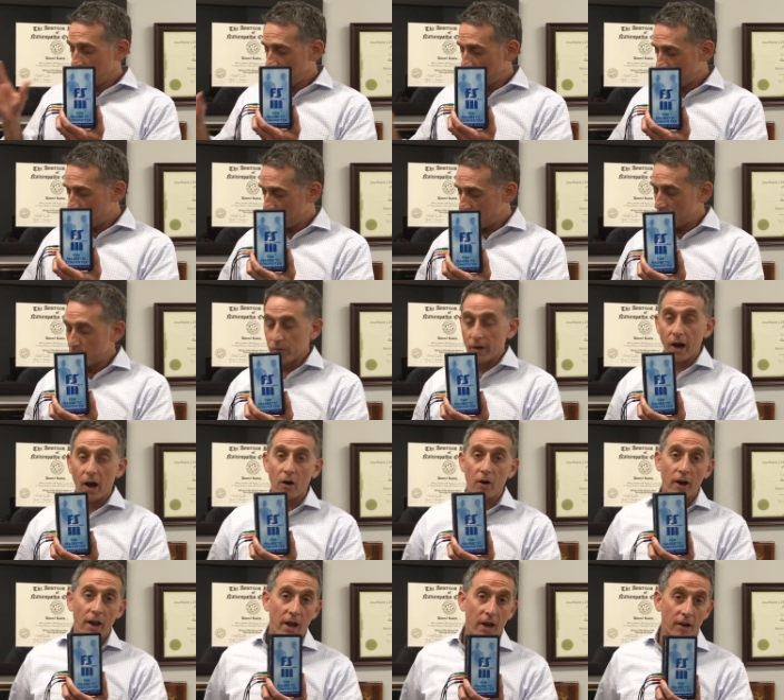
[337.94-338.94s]
and you now
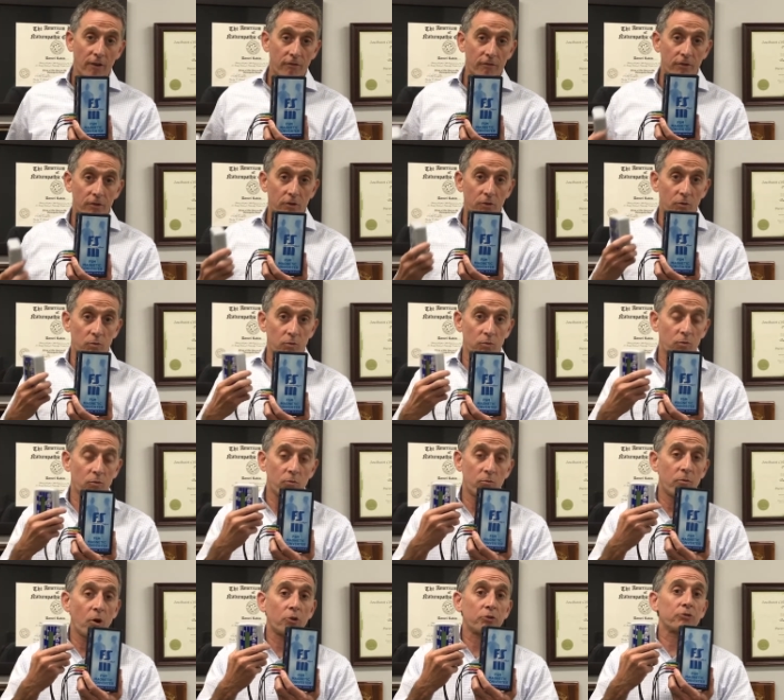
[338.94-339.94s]
have the
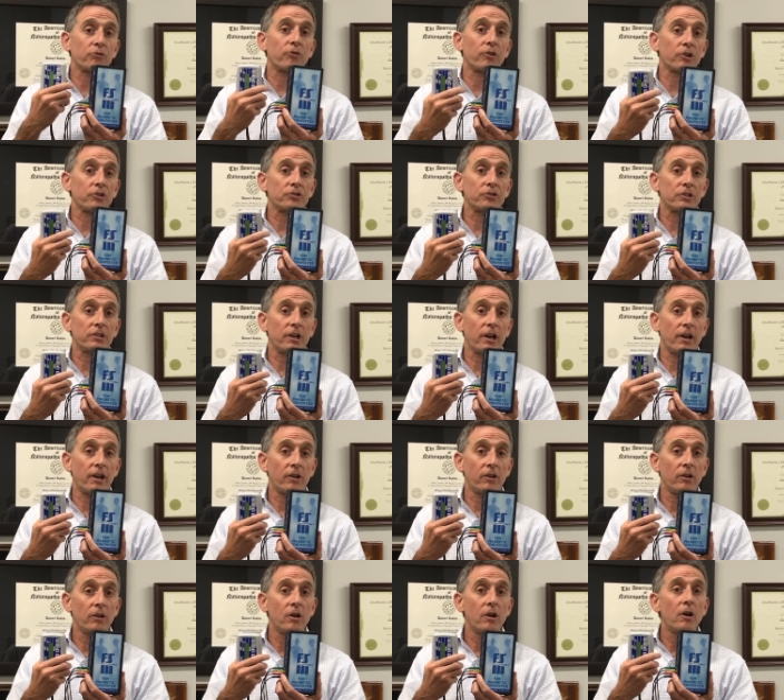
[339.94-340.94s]
most
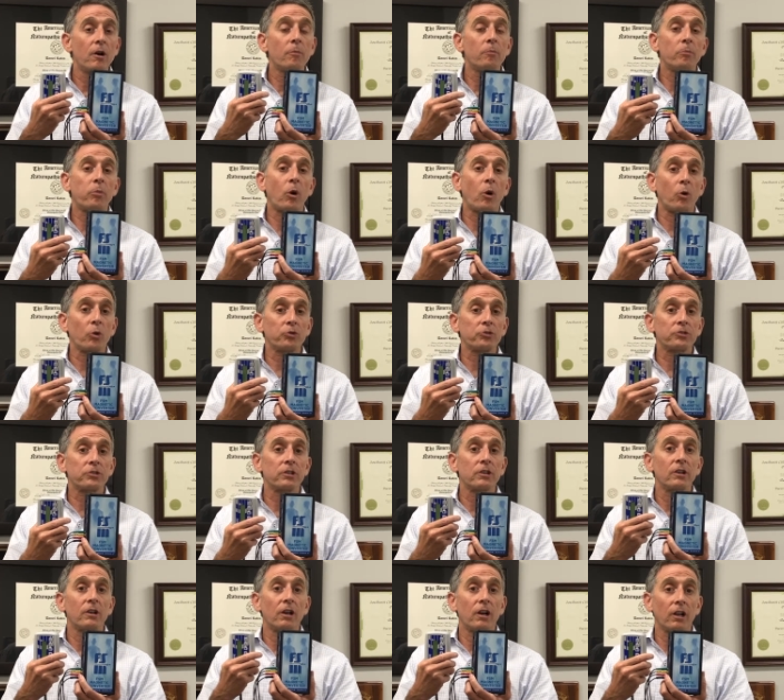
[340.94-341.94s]
versatile pulsed
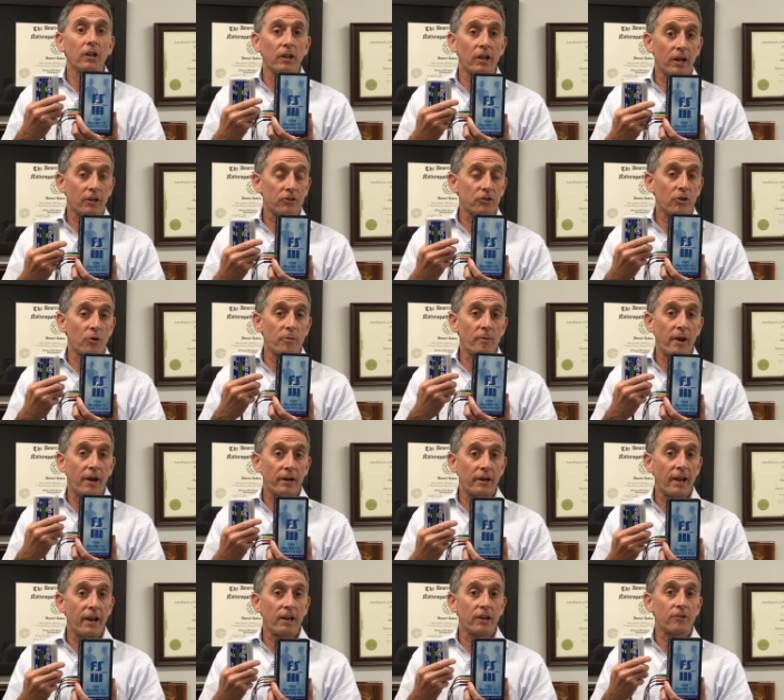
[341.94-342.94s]

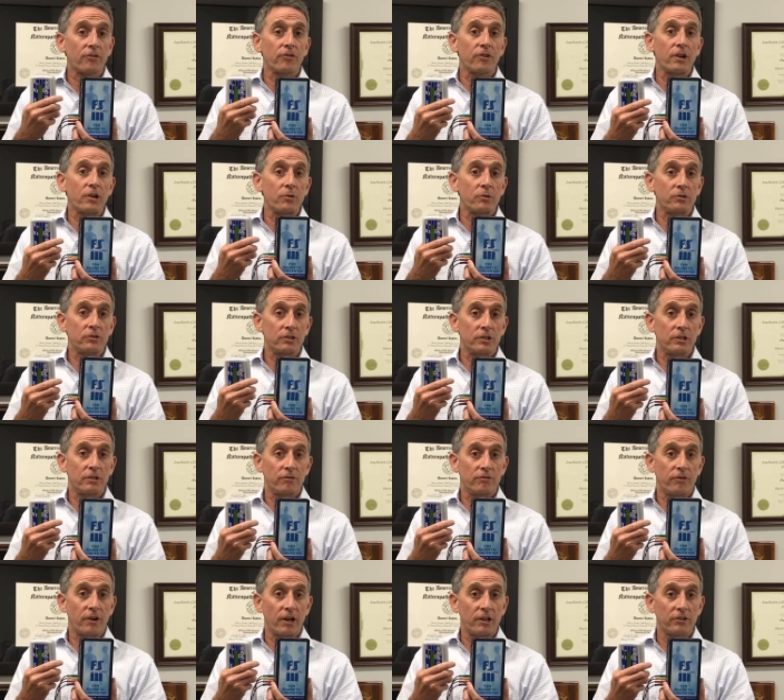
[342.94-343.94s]
electromagnetic frequency
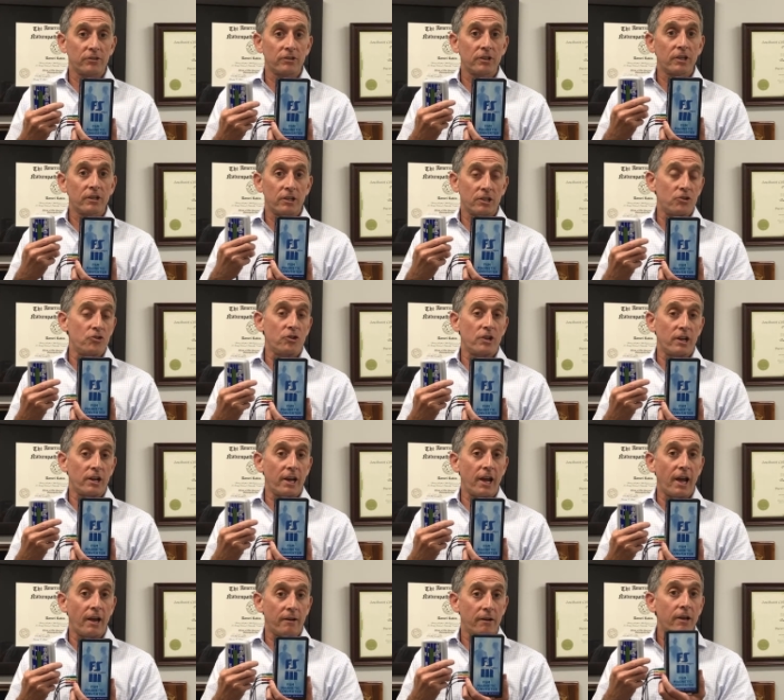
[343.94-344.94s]
device that you can
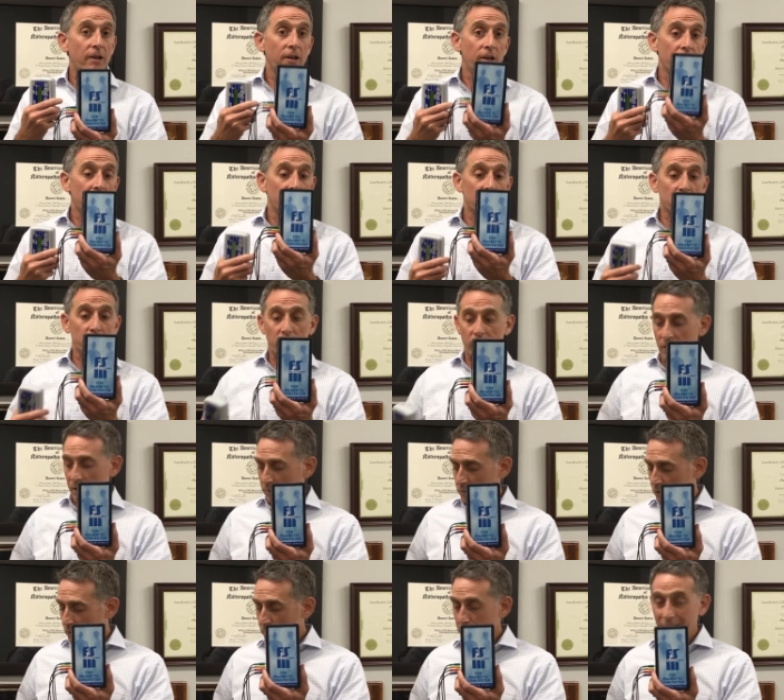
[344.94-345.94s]
get. This
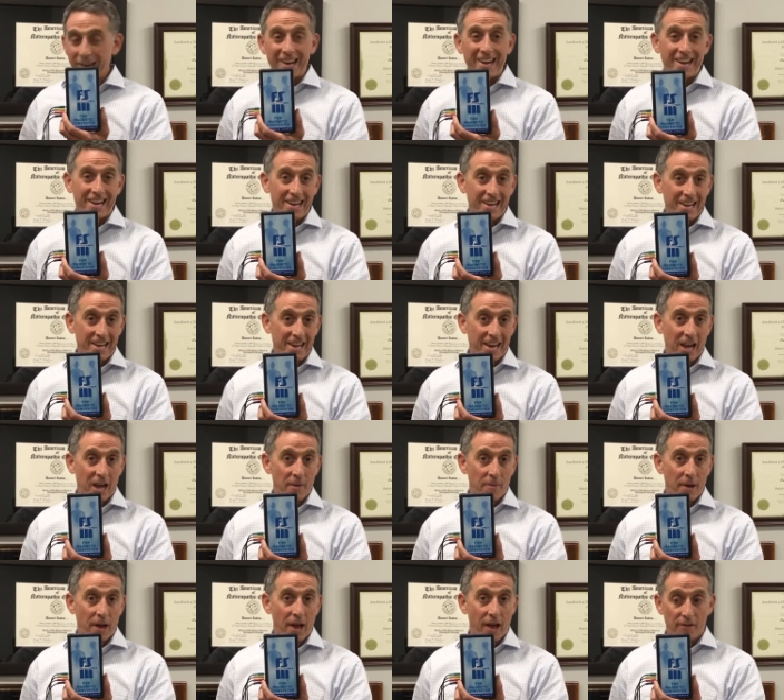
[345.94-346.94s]
becomes a
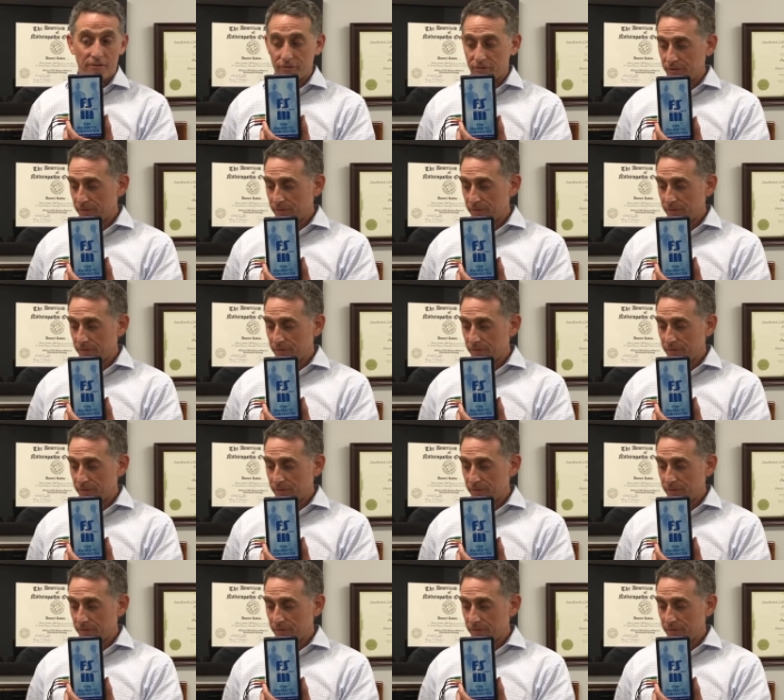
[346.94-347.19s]
PEMF.